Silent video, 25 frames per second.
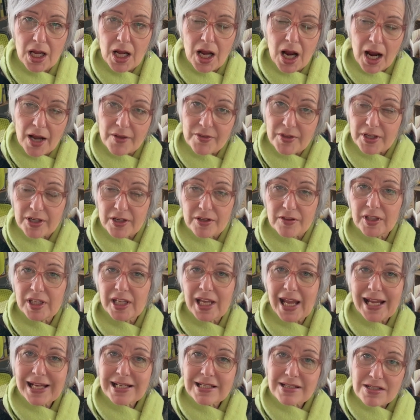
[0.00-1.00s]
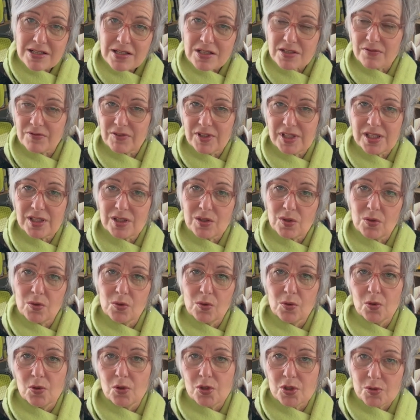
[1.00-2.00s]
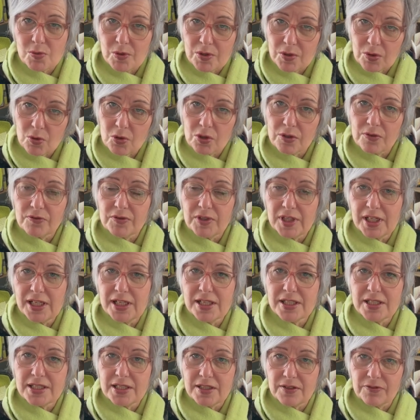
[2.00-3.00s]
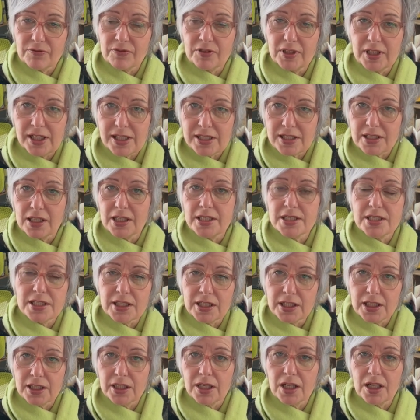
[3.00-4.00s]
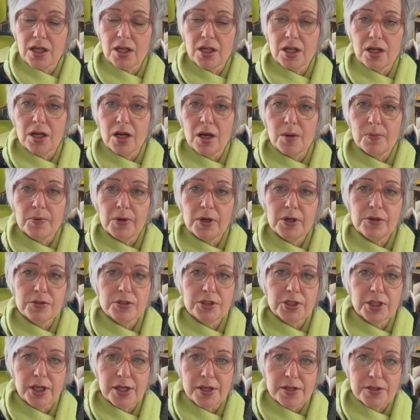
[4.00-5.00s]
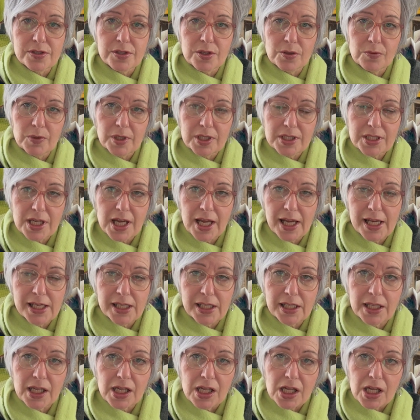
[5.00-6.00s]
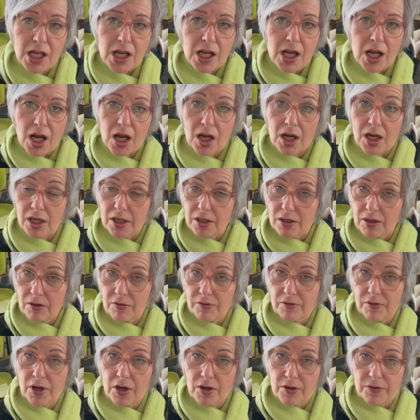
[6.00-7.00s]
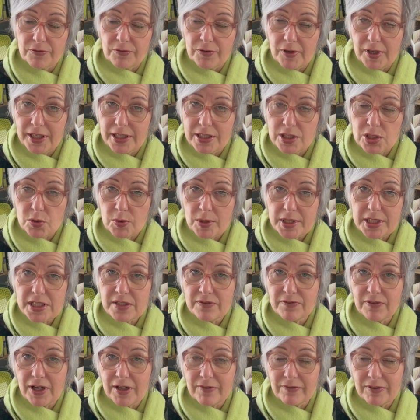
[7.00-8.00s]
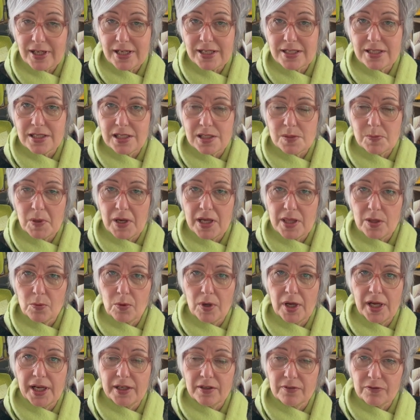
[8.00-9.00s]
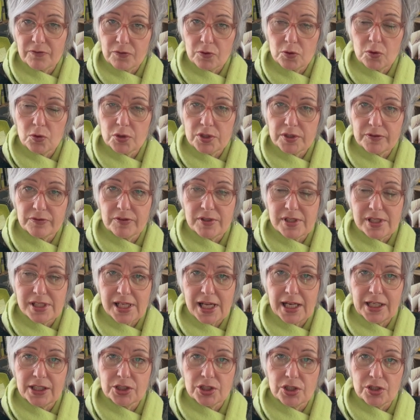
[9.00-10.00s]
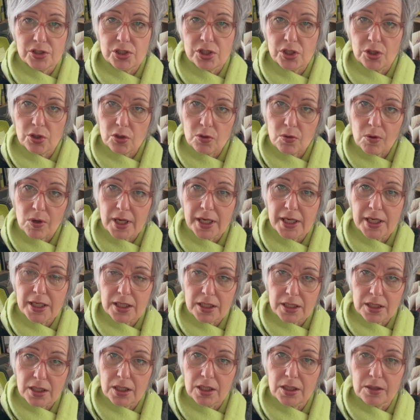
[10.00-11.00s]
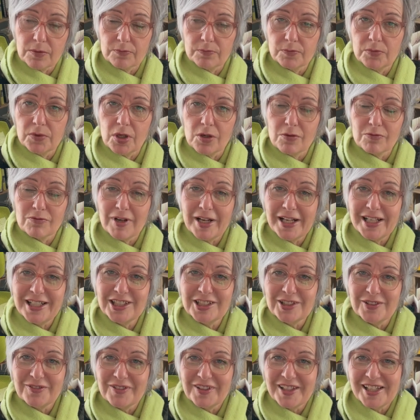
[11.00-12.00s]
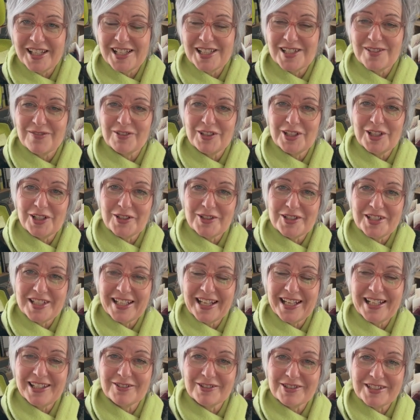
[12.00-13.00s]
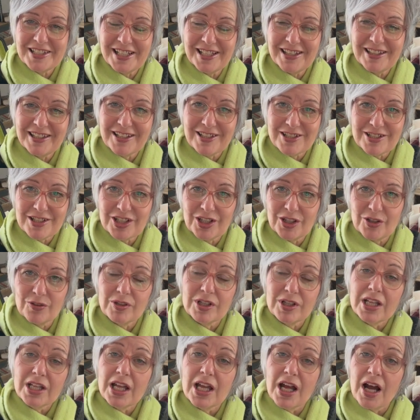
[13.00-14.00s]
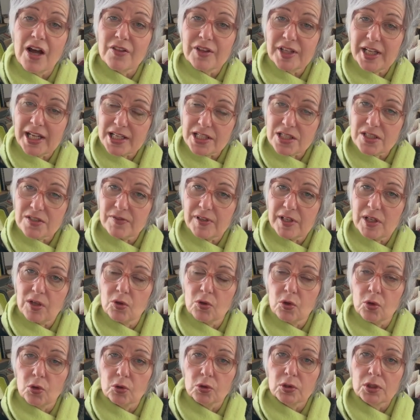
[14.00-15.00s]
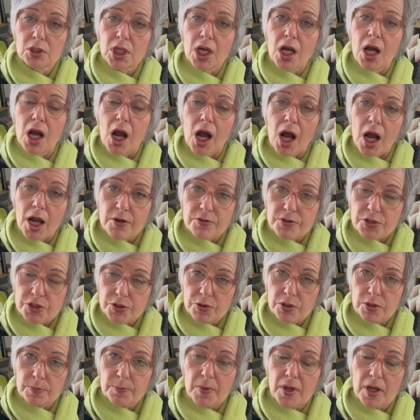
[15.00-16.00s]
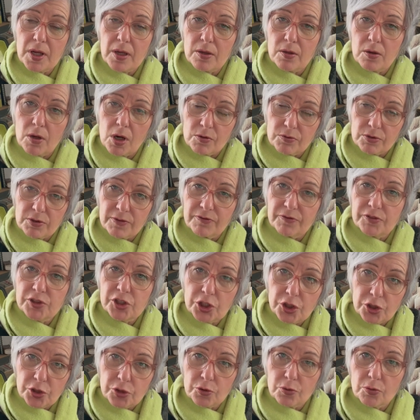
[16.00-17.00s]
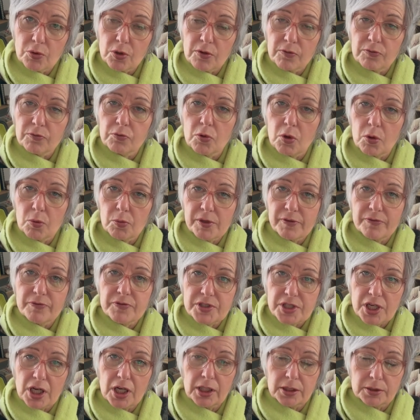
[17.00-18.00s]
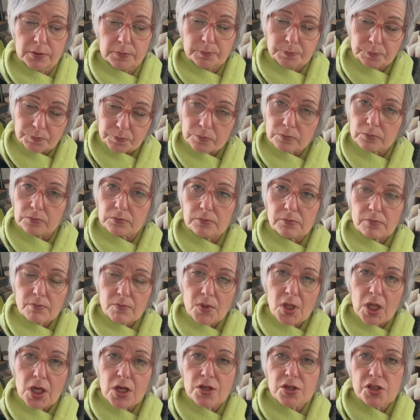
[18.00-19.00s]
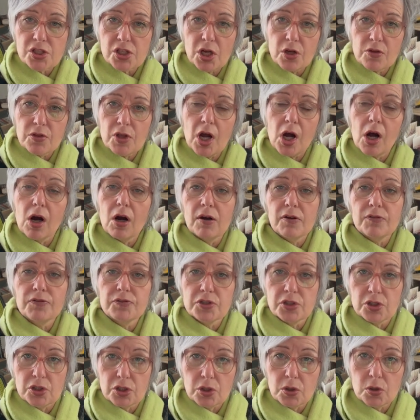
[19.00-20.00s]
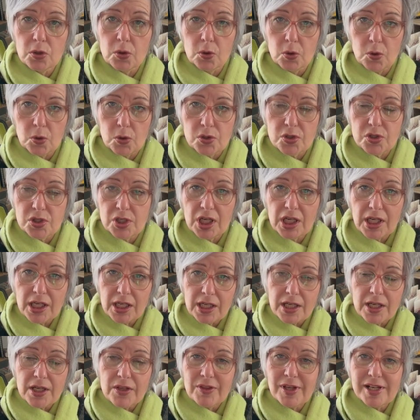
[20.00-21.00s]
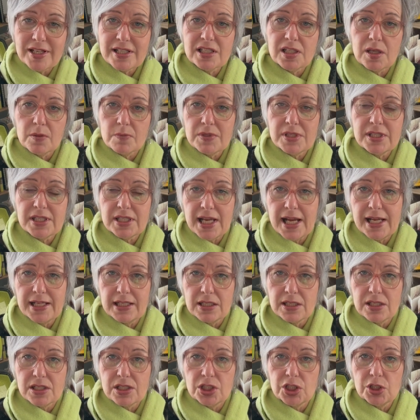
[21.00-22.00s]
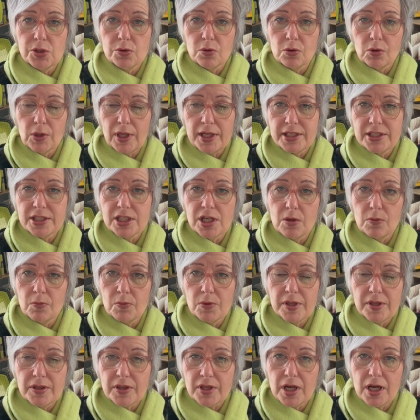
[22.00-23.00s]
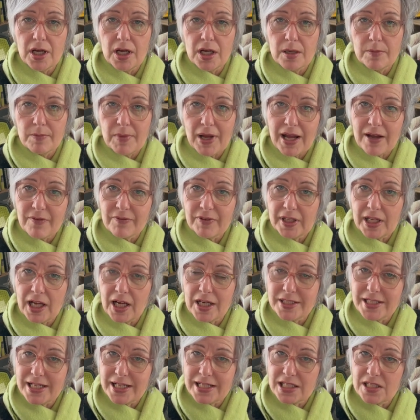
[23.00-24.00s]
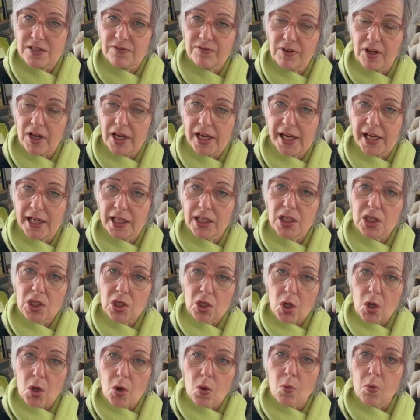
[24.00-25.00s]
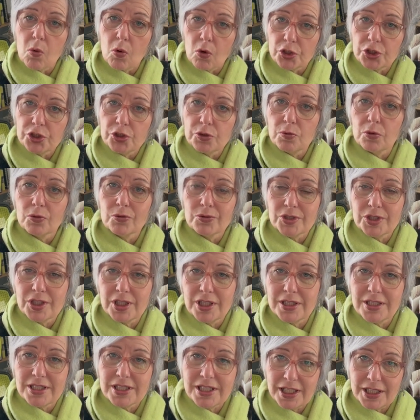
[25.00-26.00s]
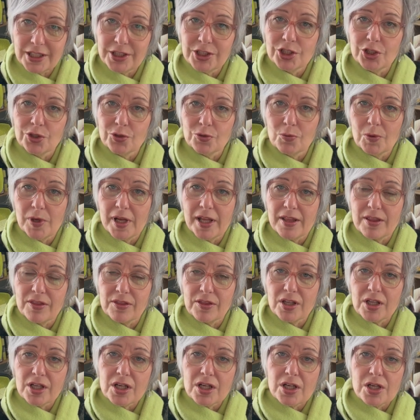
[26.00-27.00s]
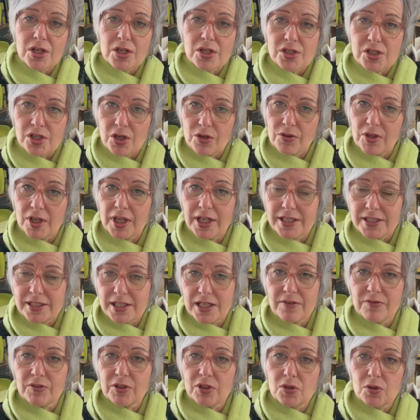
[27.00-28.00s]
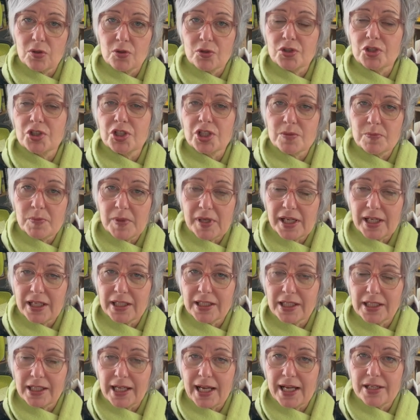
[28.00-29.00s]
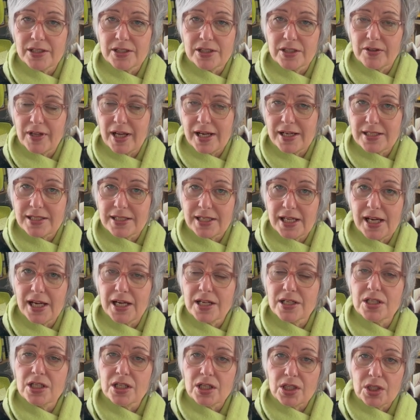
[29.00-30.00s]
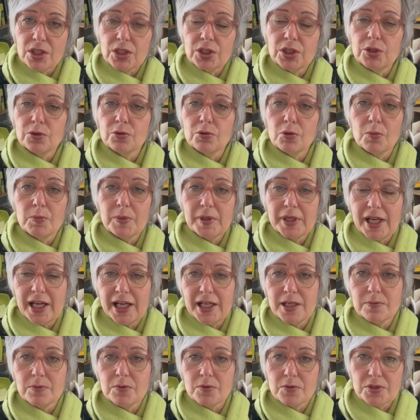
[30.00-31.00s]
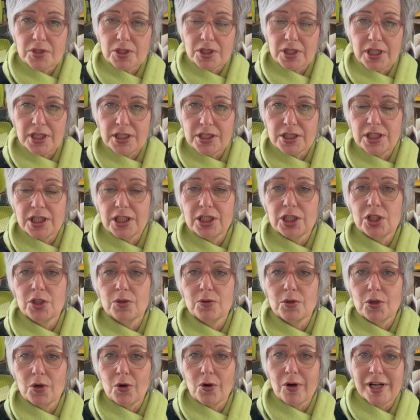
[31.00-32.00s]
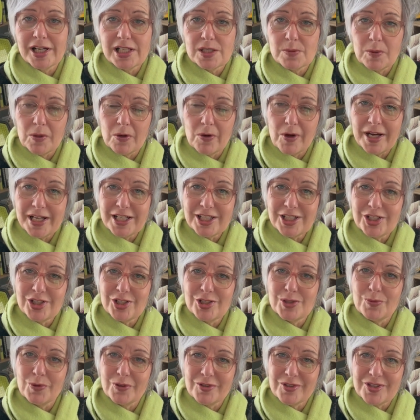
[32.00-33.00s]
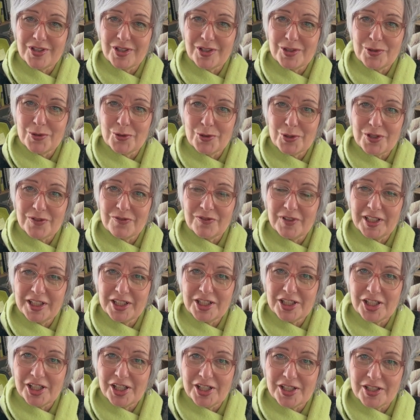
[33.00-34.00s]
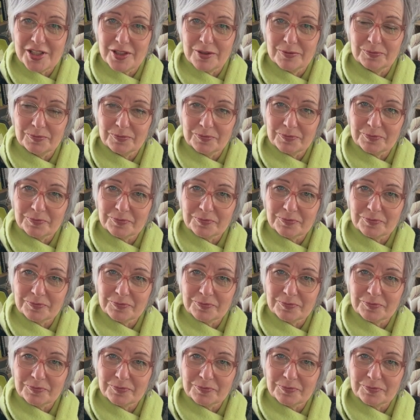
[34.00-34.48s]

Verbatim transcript: And then at the end of this course, with all of these different exciting uh, approaches that we take, Uh, of, of, in twenty-five lessons, by the way, in four different sections. So quite a, a, a range of things for you to get your teeth into. At the end of it all, I do a, a review of what we've done, so that after the course, there's some sense you will end up with um, having identifying what you want to continue with, so that instead of the course just being at an end and that's it, you will be able to continue your explorations once the course finishes.